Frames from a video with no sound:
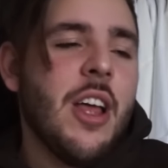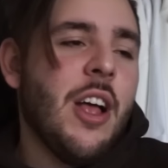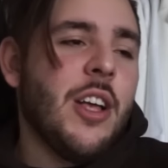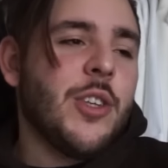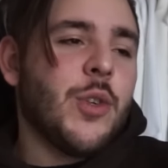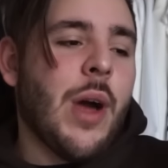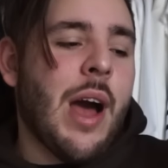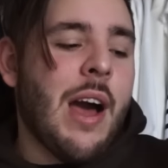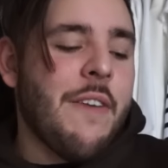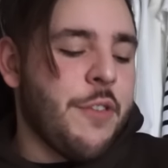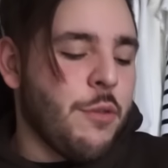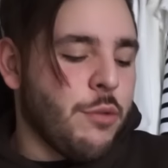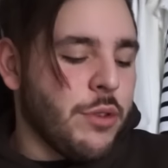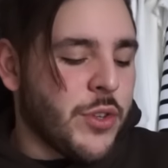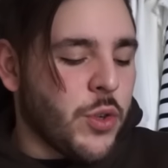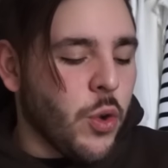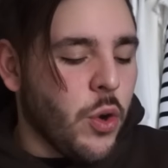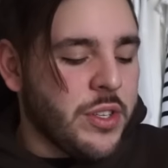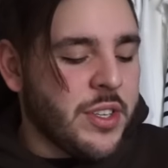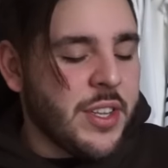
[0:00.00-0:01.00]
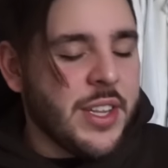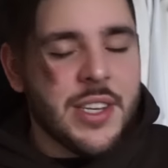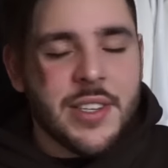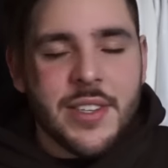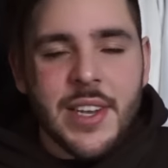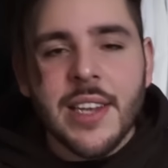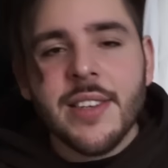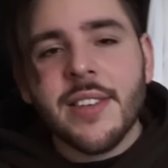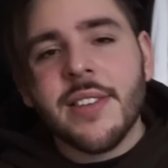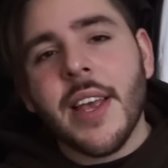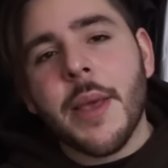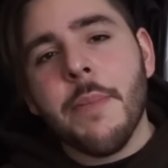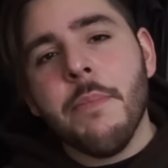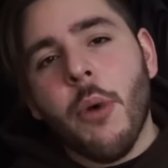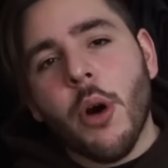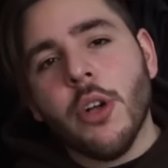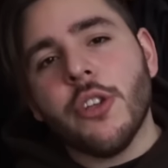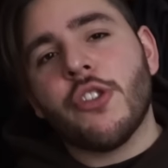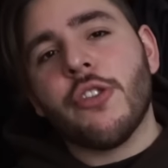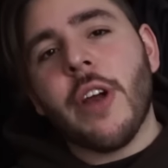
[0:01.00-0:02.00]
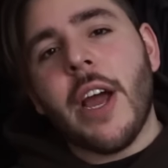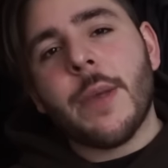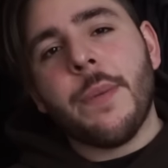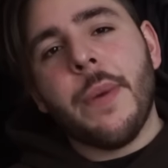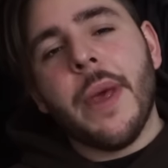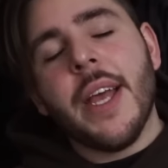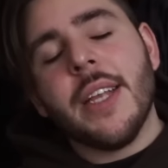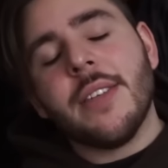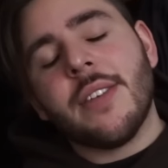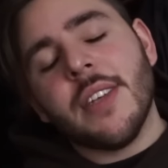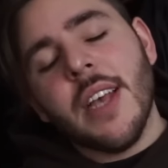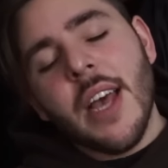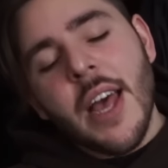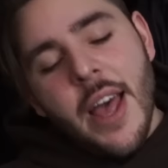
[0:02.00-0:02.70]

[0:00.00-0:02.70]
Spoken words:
so I have to resort to these ST Mod track pants